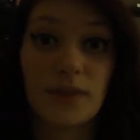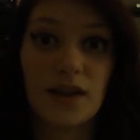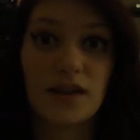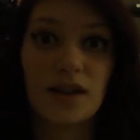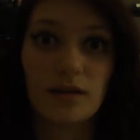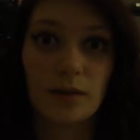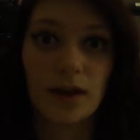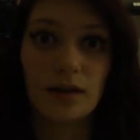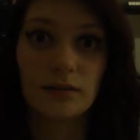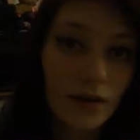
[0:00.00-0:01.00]
It did,
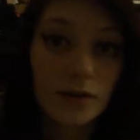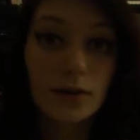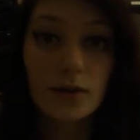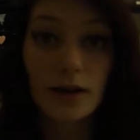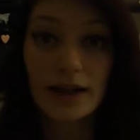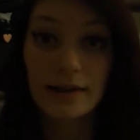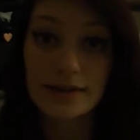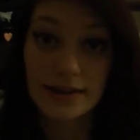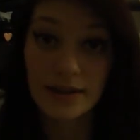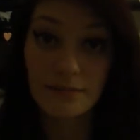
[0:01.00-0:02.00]
okay? You're not
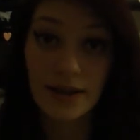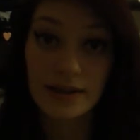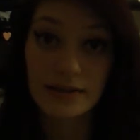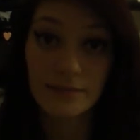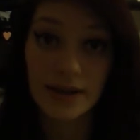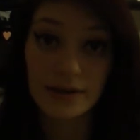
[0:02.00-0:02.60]
allowed to eat pens and